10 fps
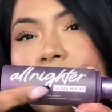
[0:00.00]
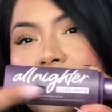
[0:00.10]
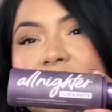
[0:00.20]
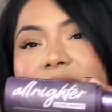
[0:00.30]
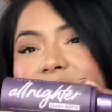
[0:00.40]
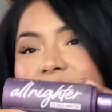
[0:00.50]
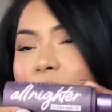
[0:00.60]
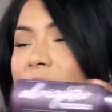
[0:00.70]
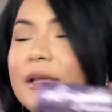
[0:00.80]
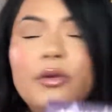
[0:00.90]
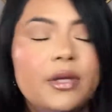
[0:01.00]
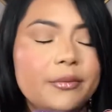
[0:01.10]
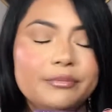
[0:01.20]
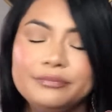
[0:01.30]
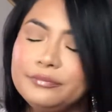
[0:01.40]
this is the one that you need.
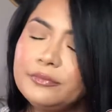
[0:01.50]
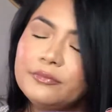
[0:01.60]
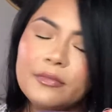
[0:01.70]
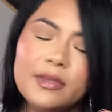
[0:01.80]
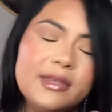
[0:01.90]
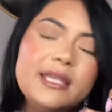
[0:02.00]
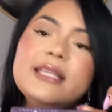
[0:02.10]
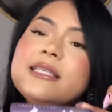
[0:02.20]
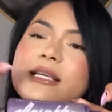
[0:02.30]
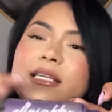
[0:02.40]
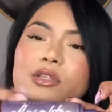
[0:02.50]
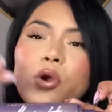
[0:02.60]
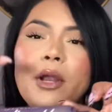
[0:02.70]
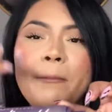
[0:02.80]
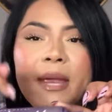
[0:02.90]
This is
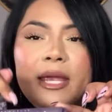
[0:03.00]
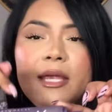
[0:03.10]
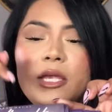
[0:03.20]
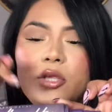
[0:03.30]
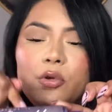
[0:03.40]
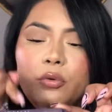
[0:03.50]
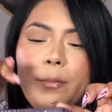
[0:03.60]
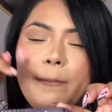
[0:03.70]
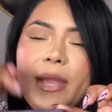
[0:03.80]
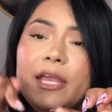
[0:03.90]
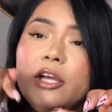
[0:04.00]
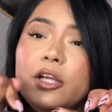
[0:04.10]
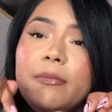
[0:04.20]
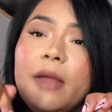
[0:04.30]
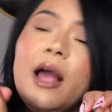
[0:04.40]
gonna make your
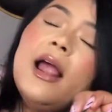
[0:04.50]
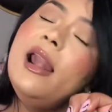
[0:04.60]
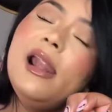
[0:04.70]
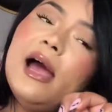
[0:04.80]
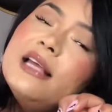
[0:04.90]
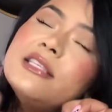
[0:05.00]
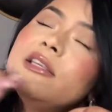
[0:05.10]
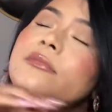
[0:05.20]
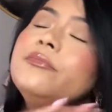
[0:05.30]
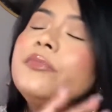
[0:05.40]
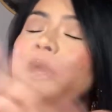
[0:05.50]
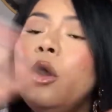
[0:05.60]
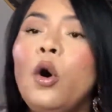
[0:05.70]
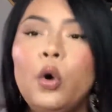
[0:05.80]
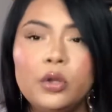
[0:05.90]
makeup last the
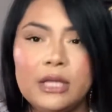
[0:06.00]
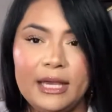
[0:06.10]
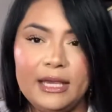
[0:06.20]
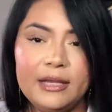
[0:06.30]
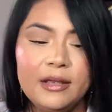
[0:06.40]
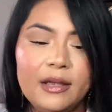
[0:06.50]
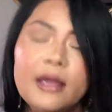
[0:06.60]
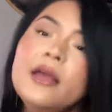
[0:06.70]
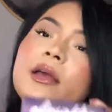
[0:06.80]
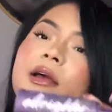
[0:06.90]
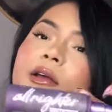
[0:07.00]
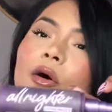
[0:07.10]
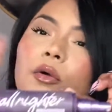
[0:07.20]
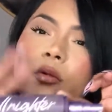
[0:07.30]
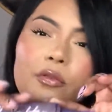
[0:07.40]
whole day.
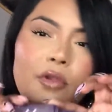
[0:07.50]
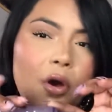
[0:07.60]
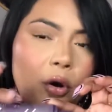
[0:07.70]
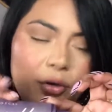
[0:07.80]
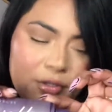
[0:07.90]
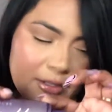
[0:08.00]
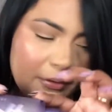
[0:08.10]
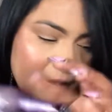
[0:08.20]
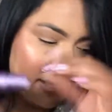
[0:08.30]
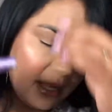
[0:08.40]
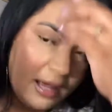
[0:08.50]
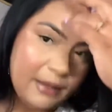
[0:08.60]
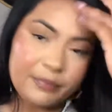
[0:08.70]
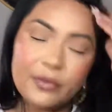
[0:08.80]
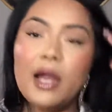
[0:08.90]
No oils are gonna
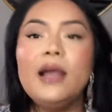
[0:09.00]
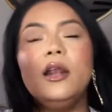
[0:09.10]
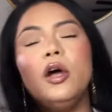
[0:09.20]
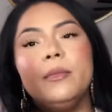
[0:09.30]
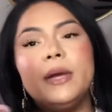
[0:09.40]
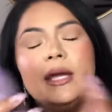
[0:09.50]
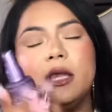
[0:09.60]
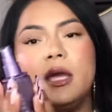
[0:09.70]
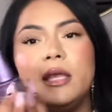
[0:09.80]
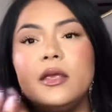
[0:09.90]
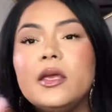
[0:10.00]
come. I love it, and